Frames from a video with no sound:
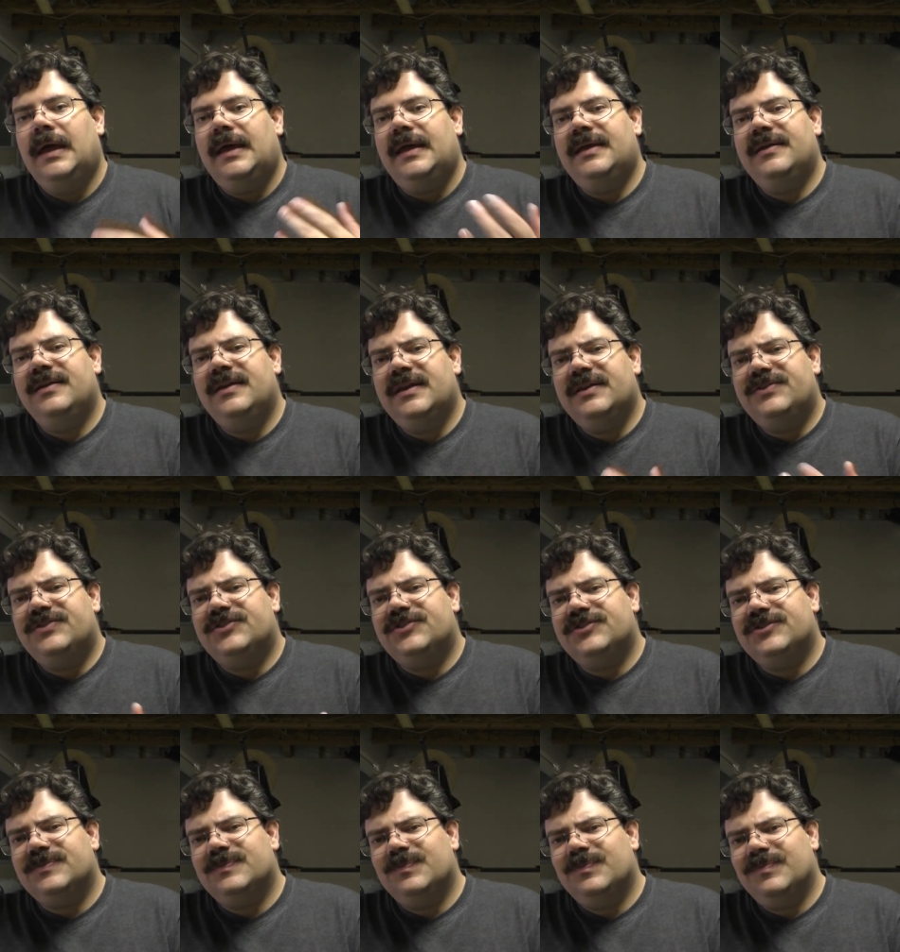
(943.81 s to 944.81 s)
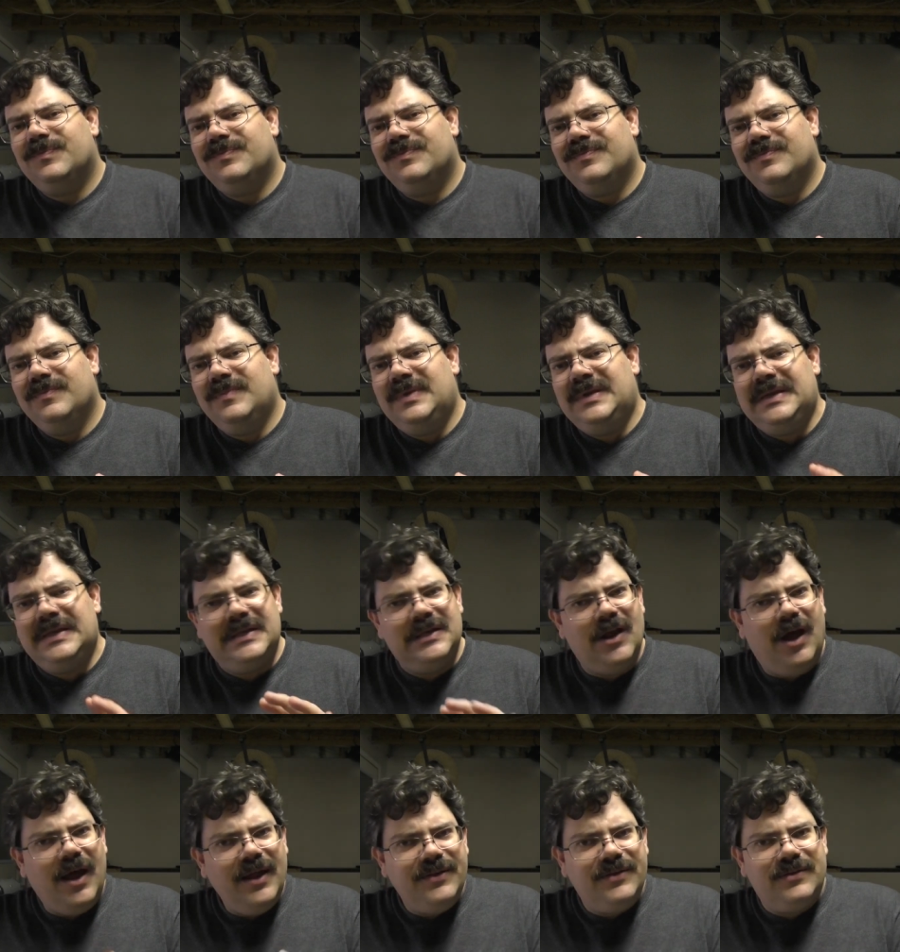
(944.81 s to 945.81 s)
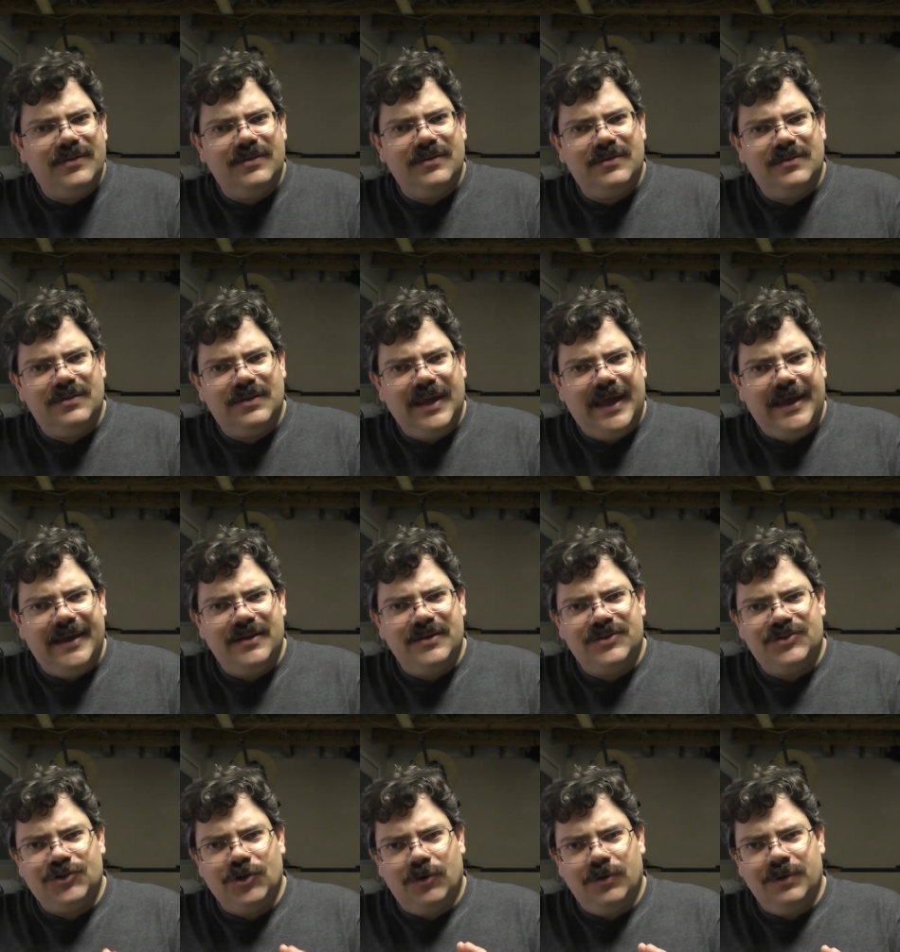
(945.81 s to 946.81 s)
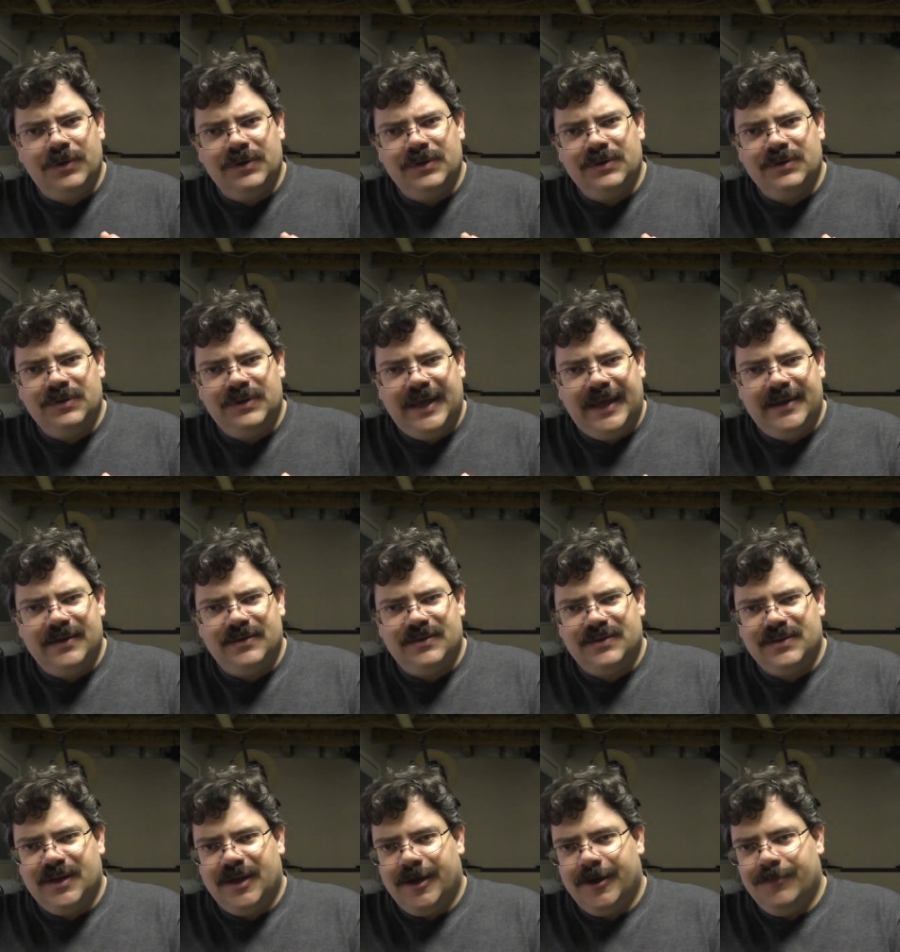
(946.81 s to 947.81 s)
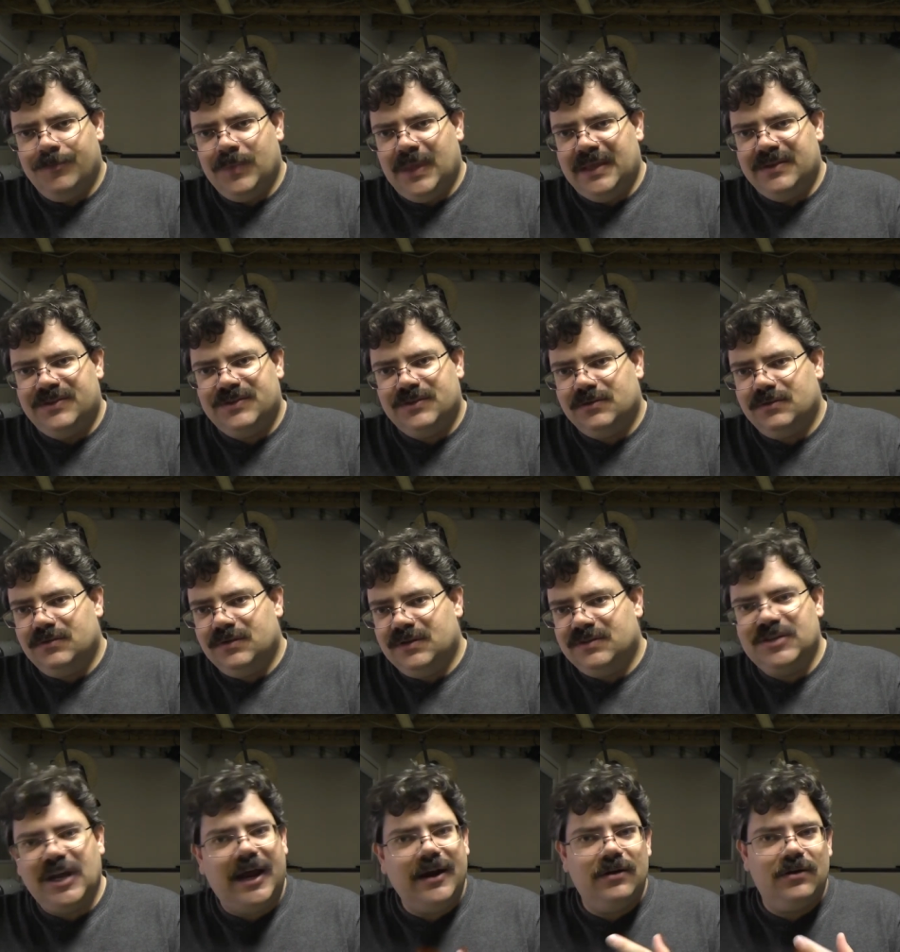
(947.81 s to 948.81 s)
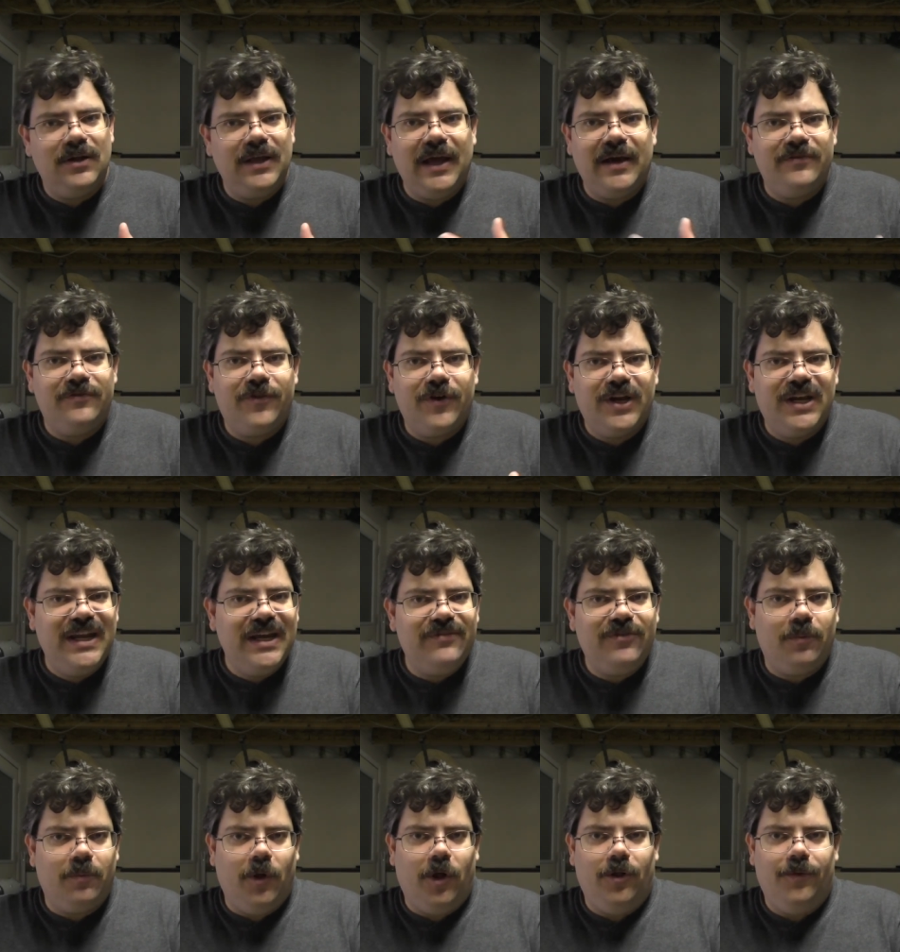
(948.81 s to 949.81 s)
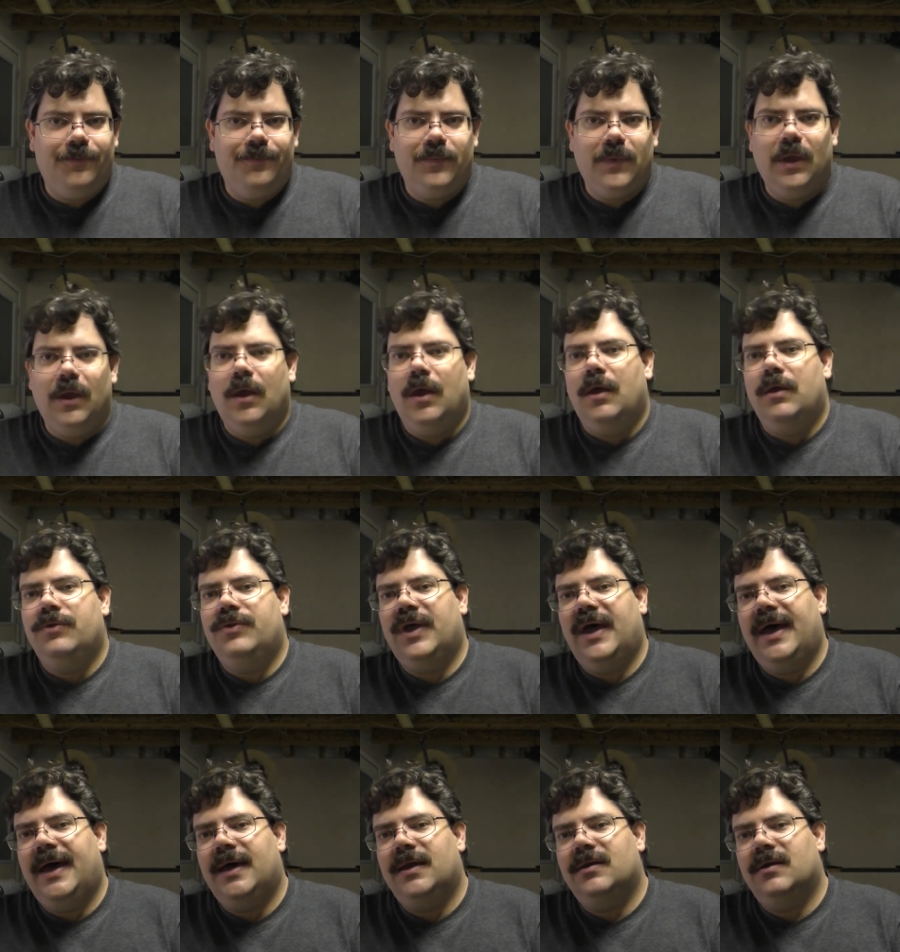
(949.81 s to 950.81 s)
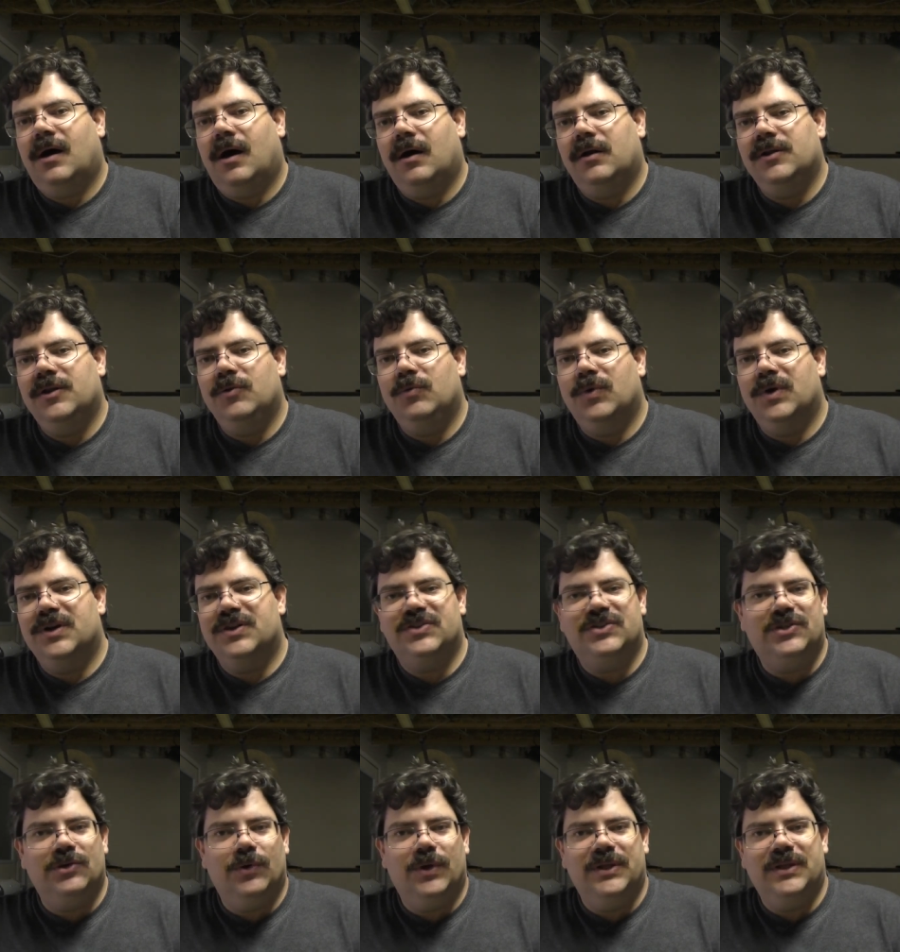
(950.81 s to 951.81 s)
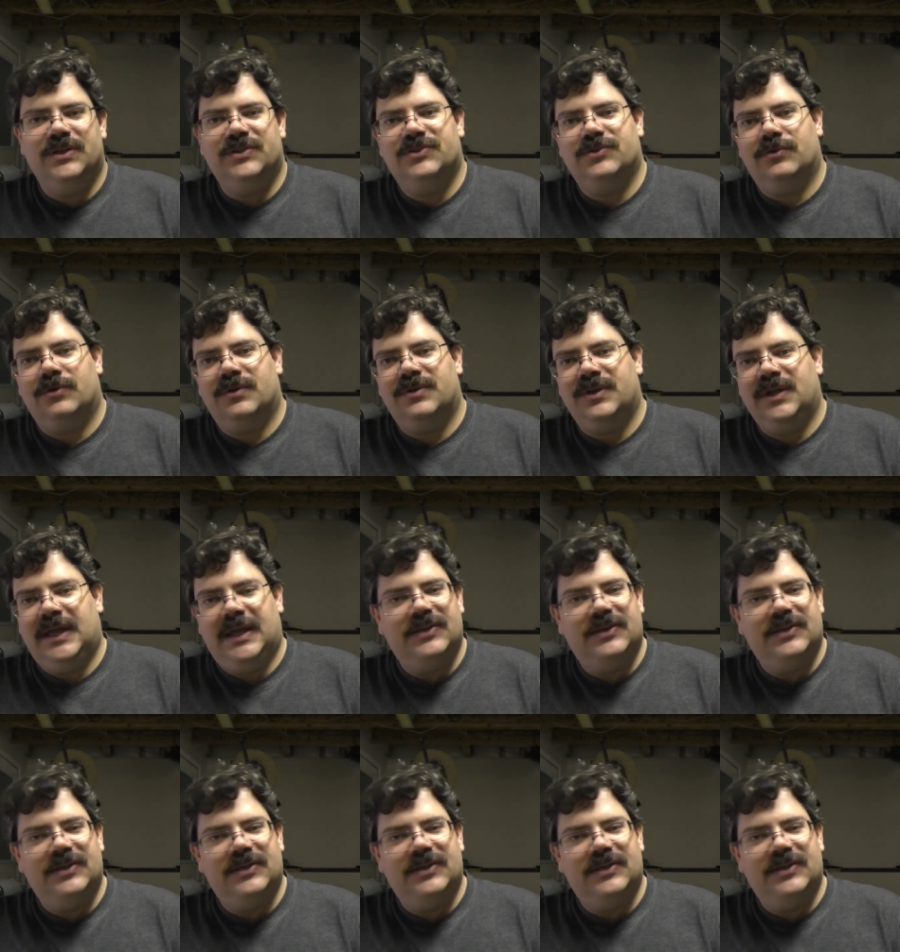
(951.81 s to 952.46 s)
it, it's not that so that um, it's entirely unforgivable that Hollywood is doing this sort of thing.